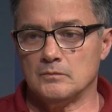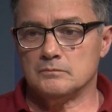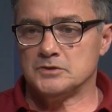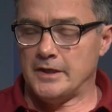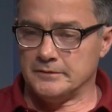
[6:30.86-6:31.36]

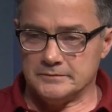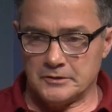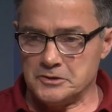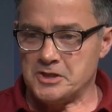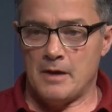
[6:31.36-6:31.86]
she had a
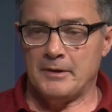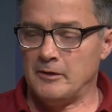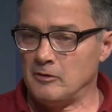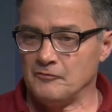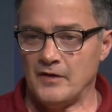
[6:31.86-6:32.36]
good job
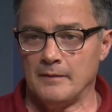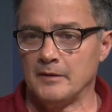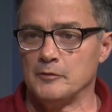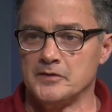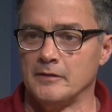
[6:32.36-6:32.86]
here. Her
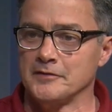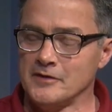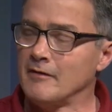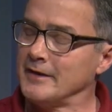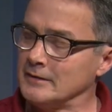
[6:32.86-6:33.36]
family was here, and I
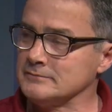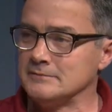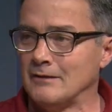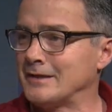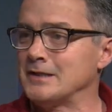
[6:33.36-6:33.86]
said, all right,
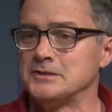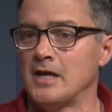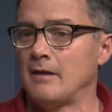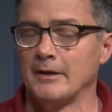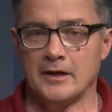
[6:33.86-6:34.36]
I'll get a
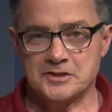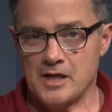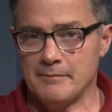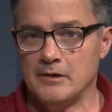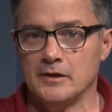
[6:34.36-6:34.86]
job. I got a
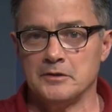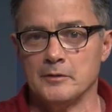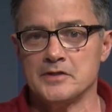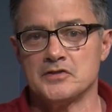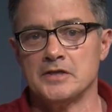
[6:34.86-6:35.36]
job here at
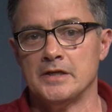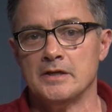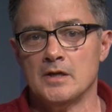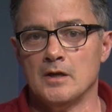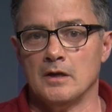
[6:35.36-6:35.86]

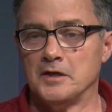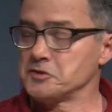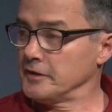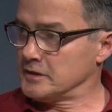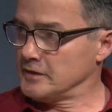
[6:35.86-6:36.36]
USC,
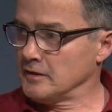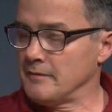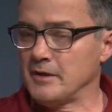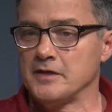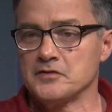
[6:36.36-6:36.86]
initially at the
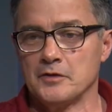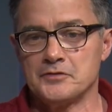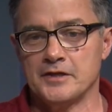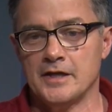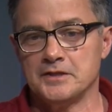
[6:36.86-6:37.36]
Alumni
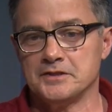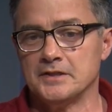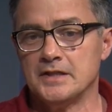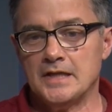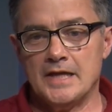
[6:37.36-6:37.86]

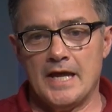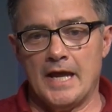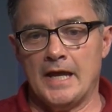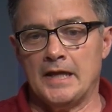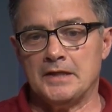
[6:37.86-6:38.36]
Association,
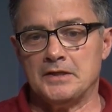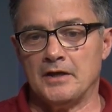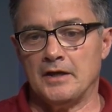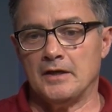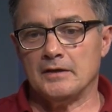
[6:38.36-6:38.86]
and
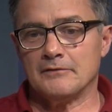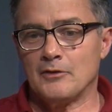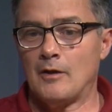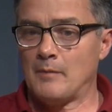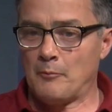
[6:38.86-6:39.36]

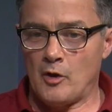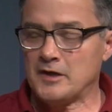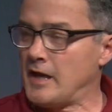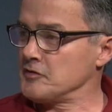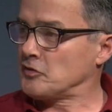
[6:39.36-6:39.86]
thought my
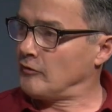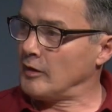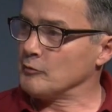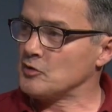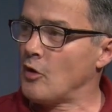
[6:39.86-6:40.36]
broadcast
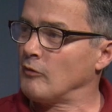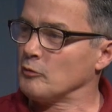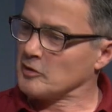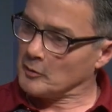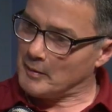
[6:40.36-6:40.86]
career was over.
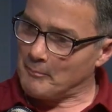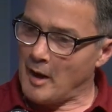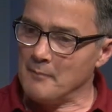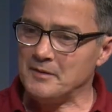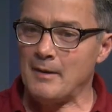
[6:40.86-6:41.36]
Was a little bit
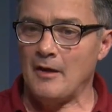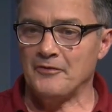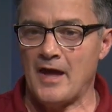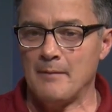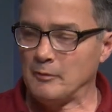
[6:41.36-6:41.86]
bummed about
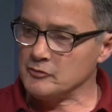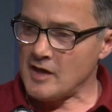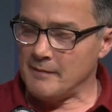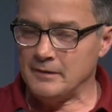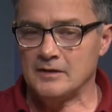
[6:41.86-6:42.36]
that, but was
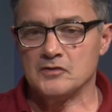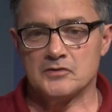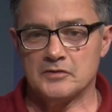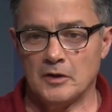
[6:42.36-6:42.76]
happy because